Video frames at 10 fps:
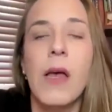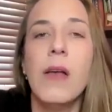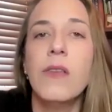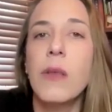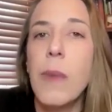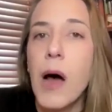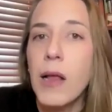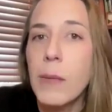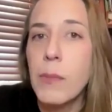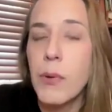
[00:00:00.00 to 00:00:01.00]
So the
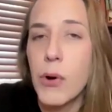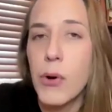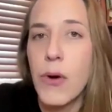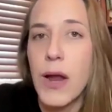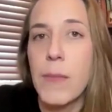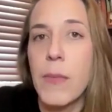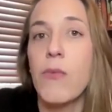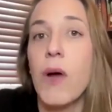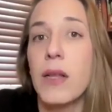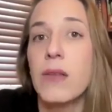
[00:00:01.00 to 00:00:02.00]
pilot program
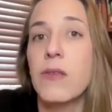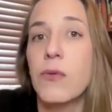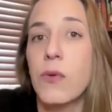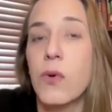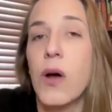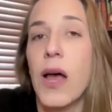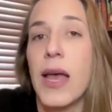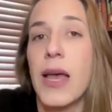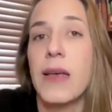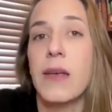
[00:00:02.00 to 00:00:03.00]
runs for
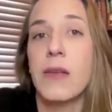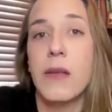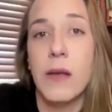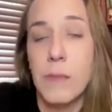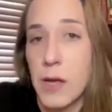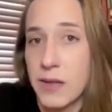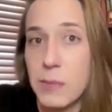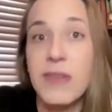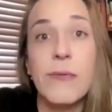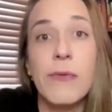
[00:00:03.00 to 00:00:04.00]
a
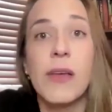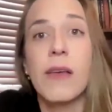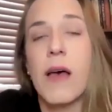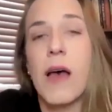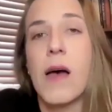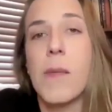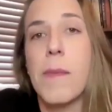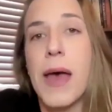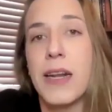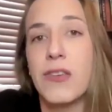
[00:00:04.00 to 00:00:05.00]
specific
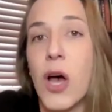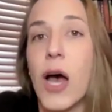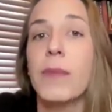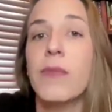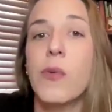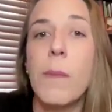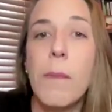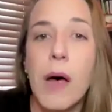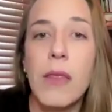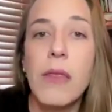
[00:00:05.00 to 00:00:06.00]
amount of time, so a
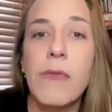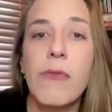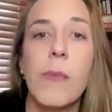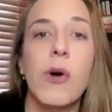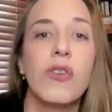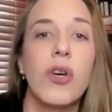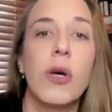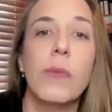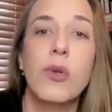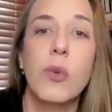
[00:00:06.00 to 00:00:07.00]
month from
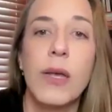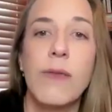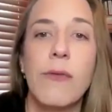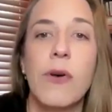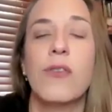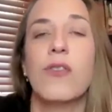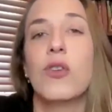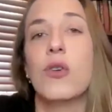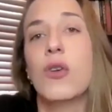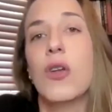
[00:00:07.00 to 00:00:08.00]
October 21st
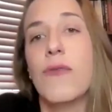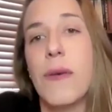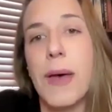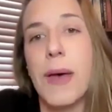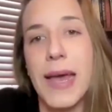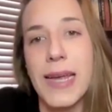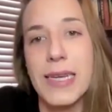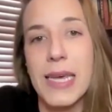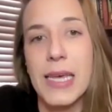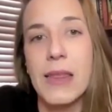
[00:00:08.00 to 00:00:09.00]
to November
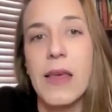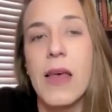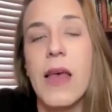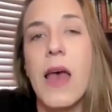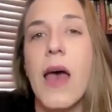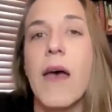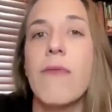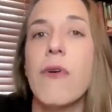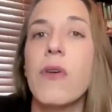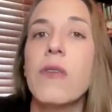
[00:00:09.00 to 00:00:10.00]
18th, and
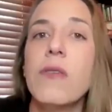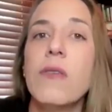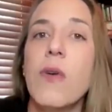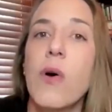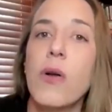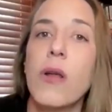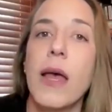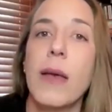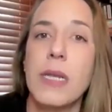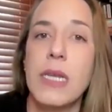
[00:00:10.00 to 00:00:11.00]
focuses on
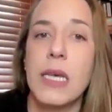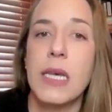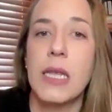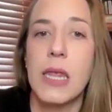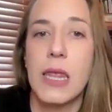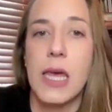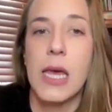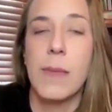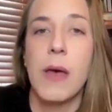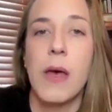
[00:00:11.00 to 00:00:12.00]
a particular
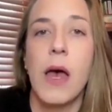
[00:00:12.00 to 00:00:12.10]
theme,